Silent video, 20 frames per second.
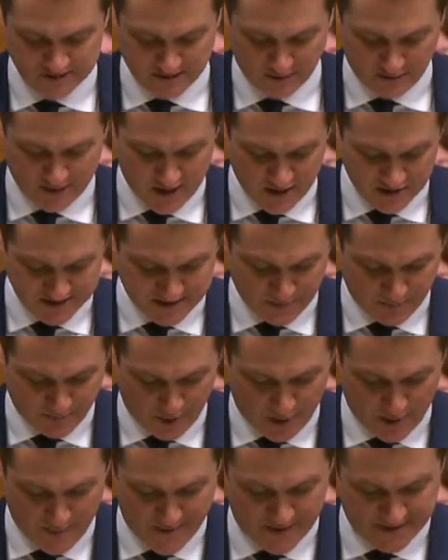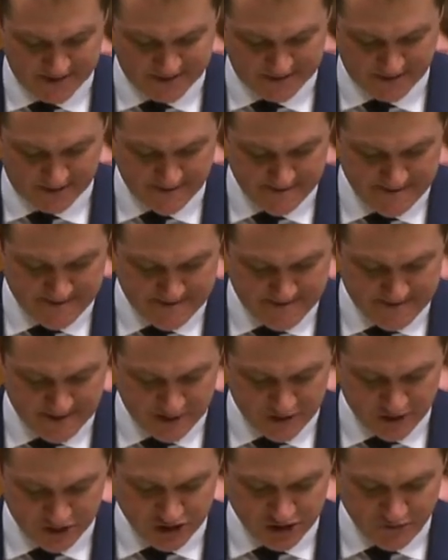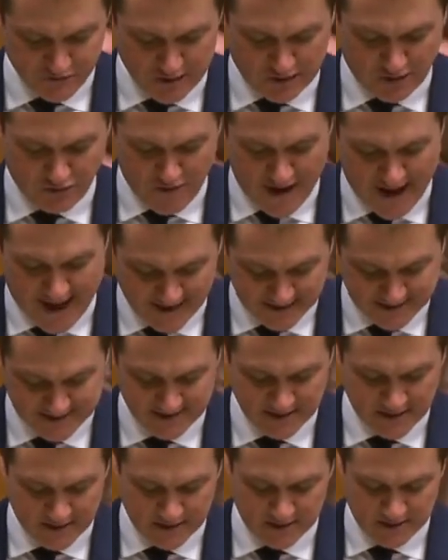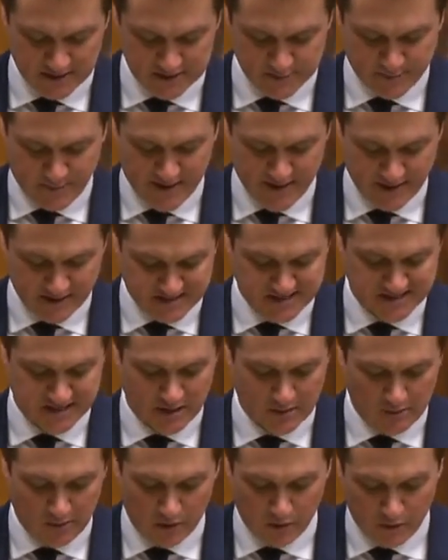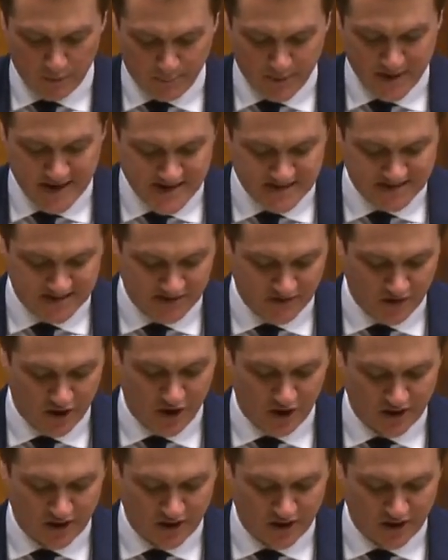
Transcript: So I ask the Prime Minister, does she regret spending so long appeasing the